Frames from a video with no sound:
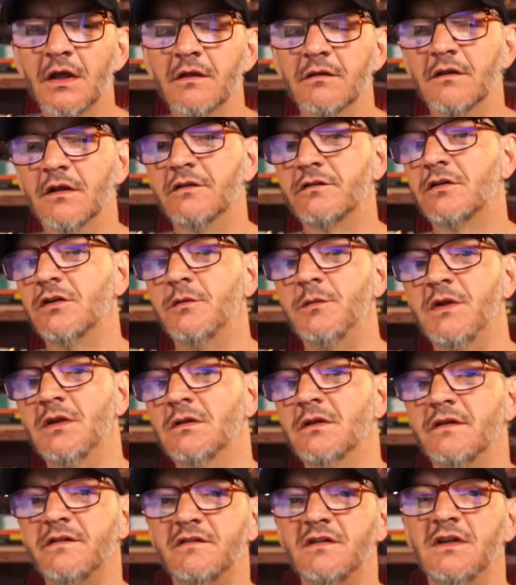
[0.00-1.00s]
that's going to be
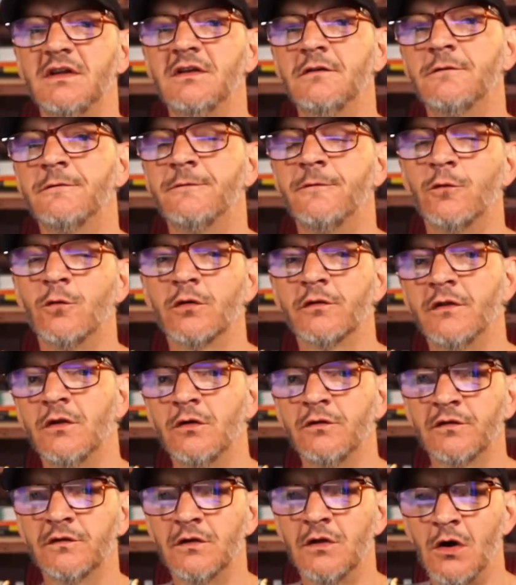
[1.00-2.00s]
listening for
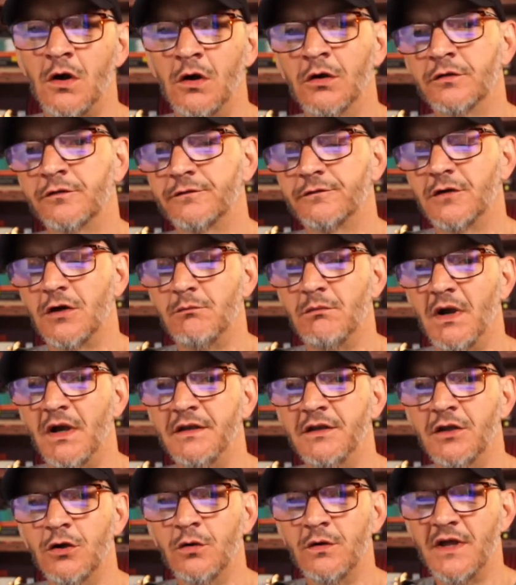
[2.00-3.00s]
those logs from my
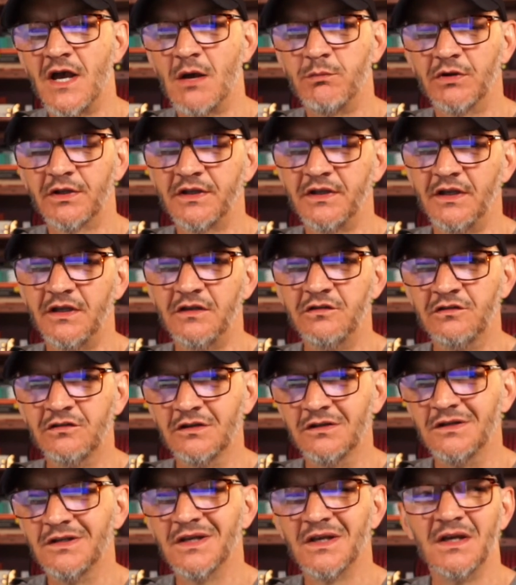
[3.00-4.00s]
Node
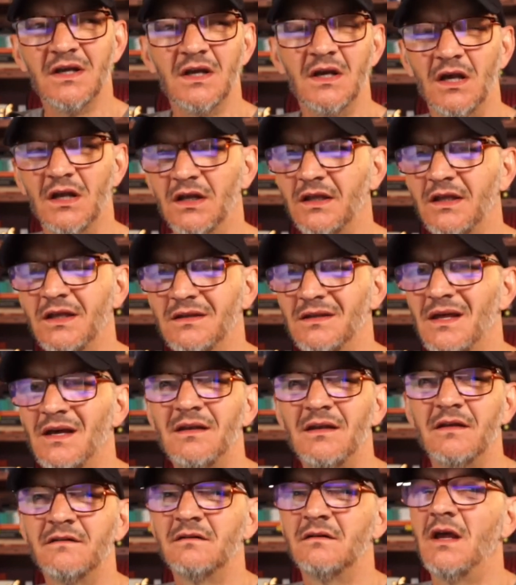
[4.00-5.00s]
application. And again, that
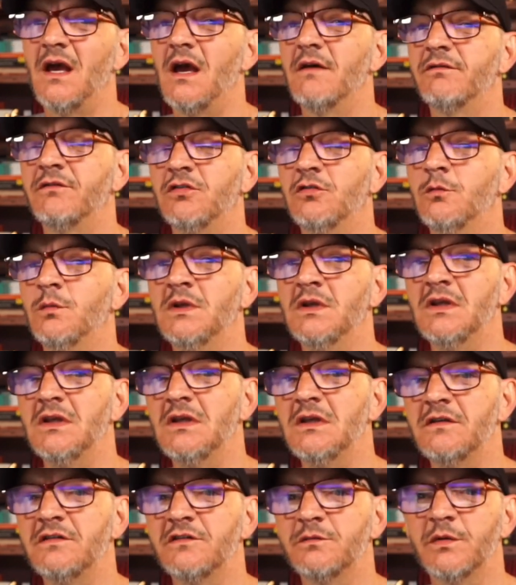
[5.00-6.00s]
doesn't have to
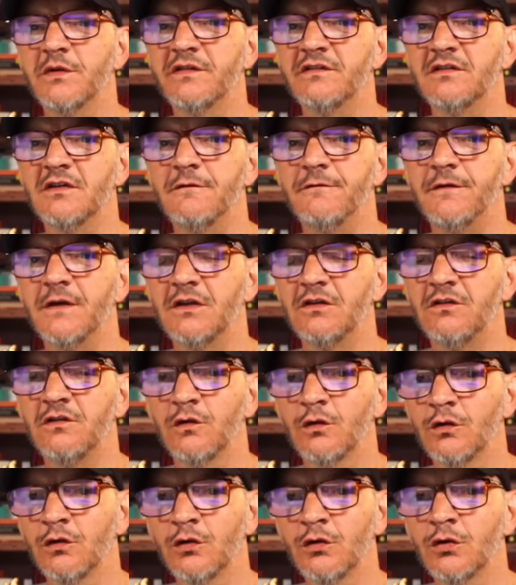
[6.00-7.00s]
be specific
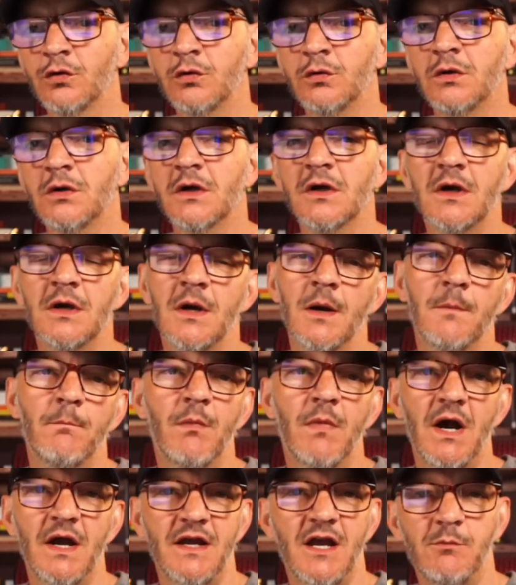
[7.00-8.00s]
to
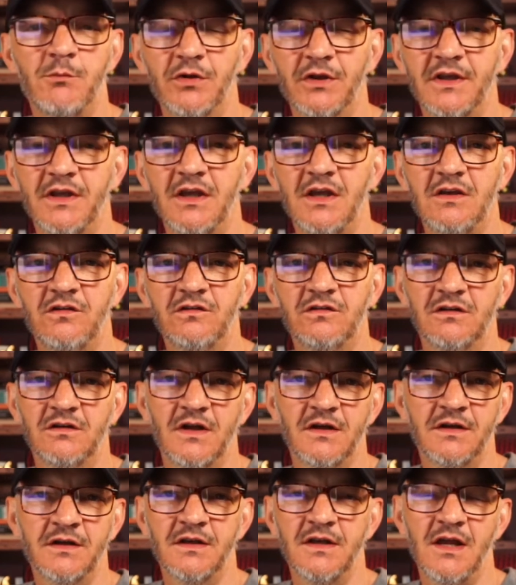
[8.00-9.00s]
my application.
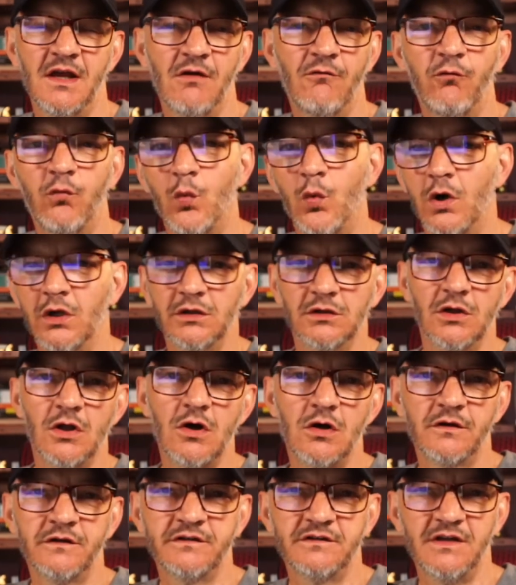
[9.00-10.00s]
I can have one
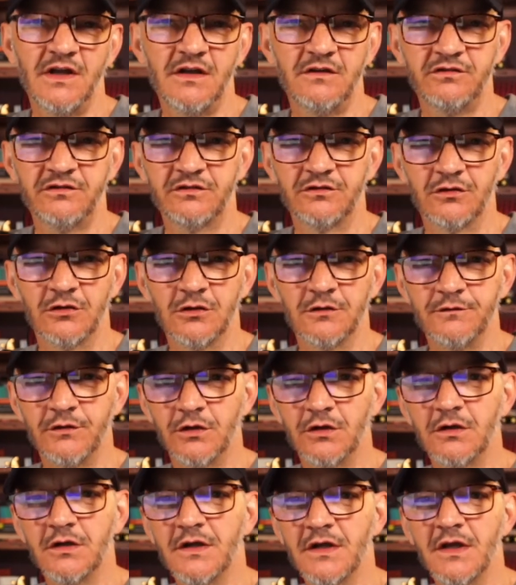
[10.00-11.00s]
Logstash
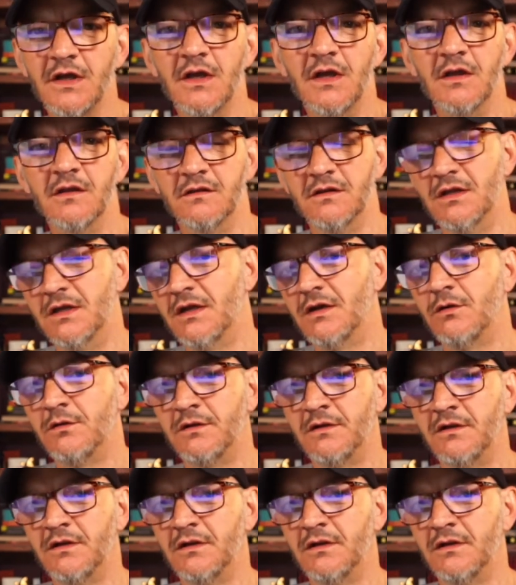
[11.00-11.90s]
server that